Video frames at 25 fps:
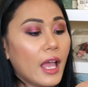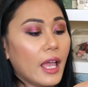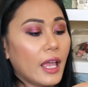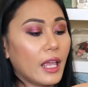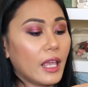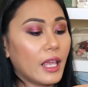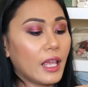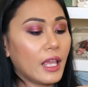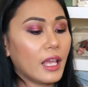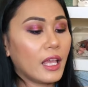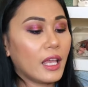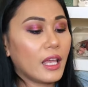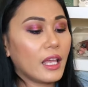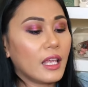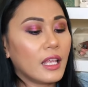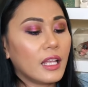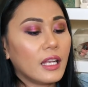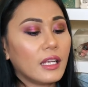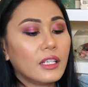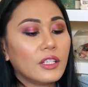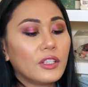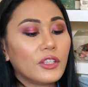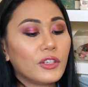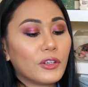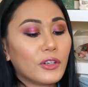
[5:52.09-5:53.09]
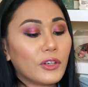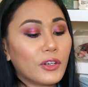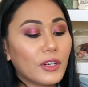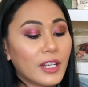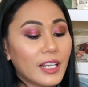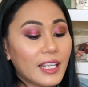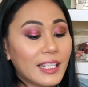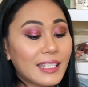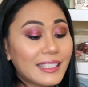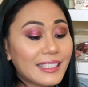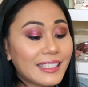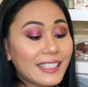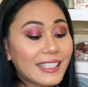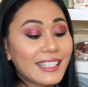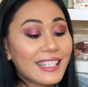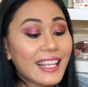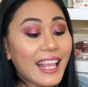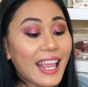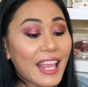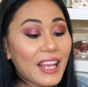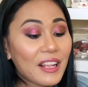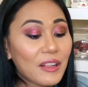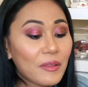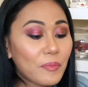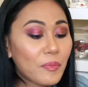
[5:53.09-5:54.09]
And there is
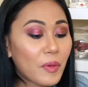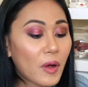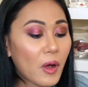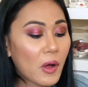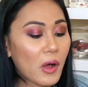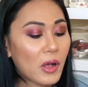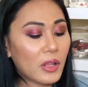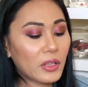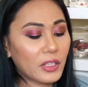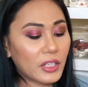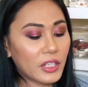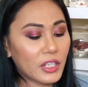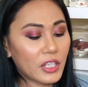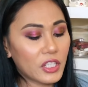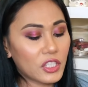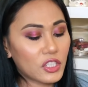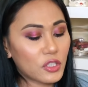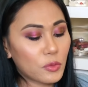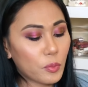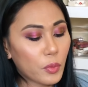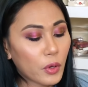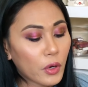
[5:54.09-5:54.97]
nail polish.